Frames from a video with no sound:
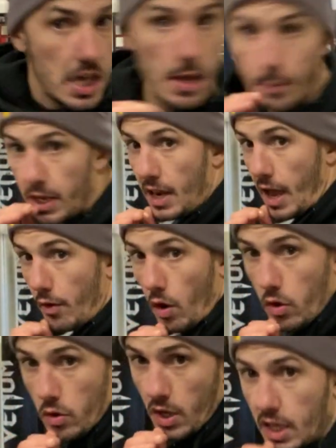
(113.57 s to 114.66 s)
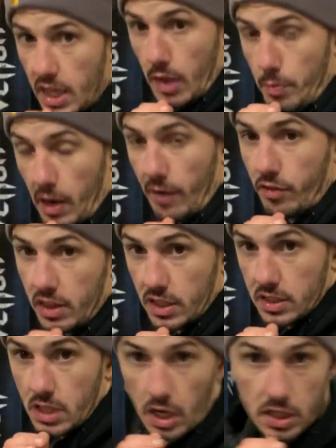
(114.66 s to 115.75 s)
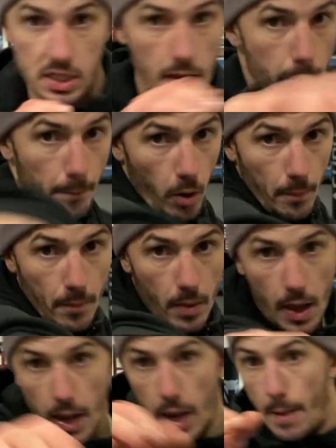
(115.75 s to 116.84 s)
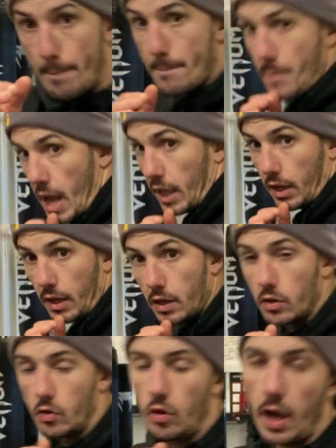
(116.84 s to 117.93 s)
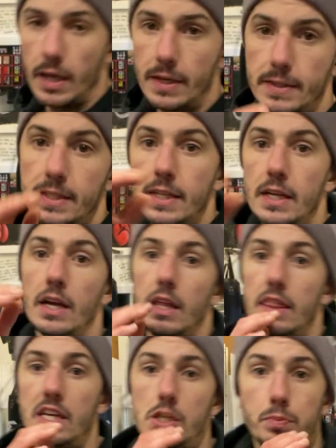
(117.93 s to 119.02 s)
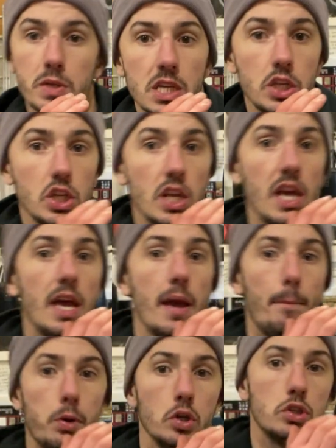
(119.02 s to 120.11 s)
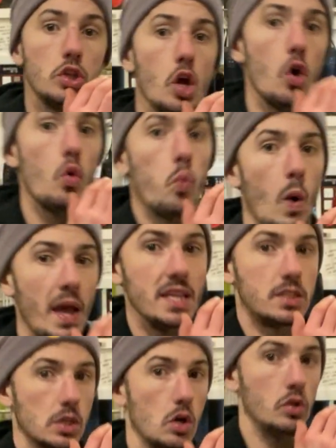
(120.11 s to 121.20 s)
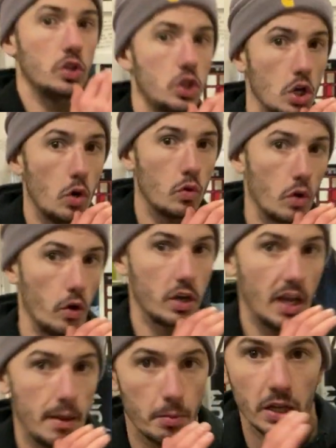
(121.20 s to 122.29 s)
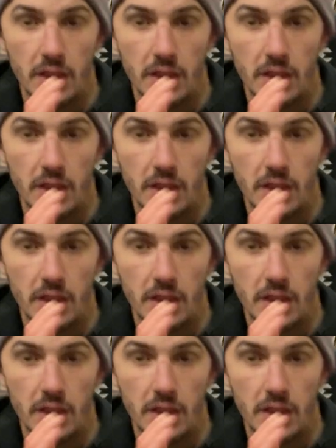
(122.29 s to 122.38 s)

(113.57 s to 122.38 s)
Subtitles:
keep it narrow, keeping everything tucked in, bump, and then back, right? This position here puts no weight on the shoulder, okay? By